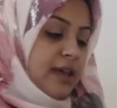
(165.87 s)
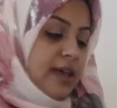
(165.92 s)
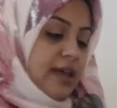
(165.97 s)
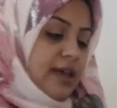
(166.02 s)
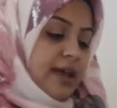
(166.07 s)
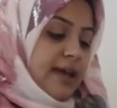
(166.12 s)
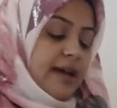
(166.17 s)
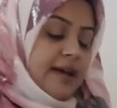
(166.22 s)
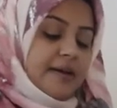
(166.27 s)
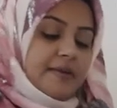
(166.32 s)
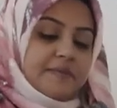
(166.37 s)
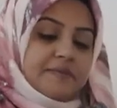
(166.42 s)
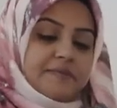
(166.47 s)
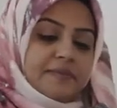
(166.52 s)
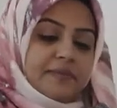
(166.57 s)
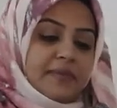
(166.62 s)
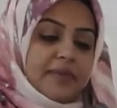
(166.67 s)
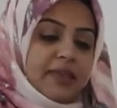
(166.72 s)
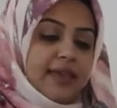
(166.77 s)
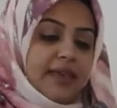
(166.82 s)

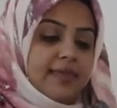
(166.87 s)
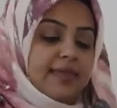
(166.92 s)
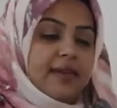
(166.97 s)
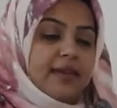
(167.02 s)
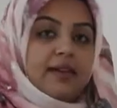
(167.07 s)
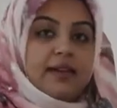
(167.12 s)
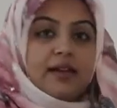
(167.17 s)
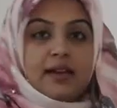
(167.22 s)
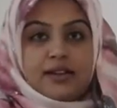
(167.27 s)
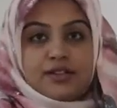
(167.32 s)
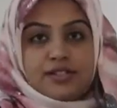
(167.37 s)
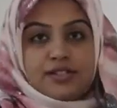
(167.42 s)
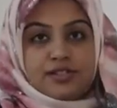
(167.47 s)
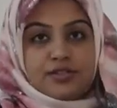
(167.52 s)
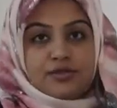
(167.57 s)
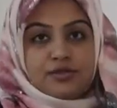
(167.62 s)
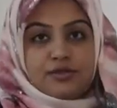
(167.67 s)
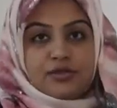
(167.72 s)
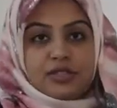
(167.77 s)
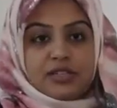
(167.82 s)
and then I
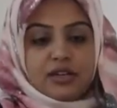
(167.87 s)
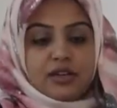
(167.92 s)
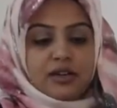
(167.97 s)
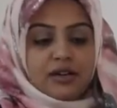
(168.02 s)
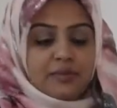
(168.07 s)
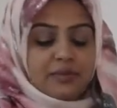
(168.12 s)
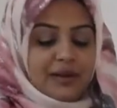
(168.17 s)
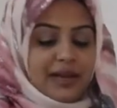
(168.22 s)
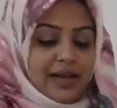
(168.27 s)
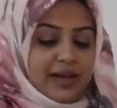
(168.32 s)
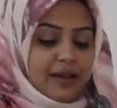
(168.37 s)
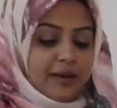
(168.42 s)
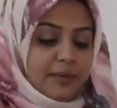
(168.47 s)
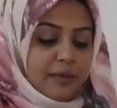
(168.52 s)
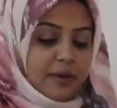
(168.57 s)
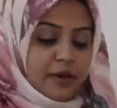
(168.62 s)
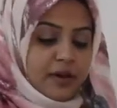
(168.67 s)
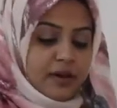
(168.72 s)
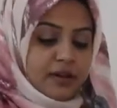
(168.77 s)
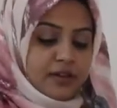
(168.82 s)
just used a black
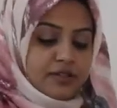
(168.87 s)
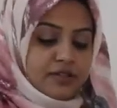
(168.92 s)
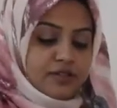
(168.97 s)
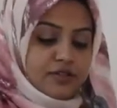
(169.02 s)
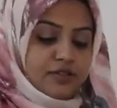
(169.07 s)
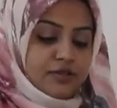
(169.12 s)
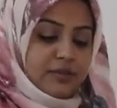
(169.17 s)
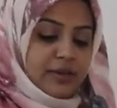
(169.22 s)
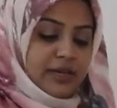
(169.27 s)
marker to do my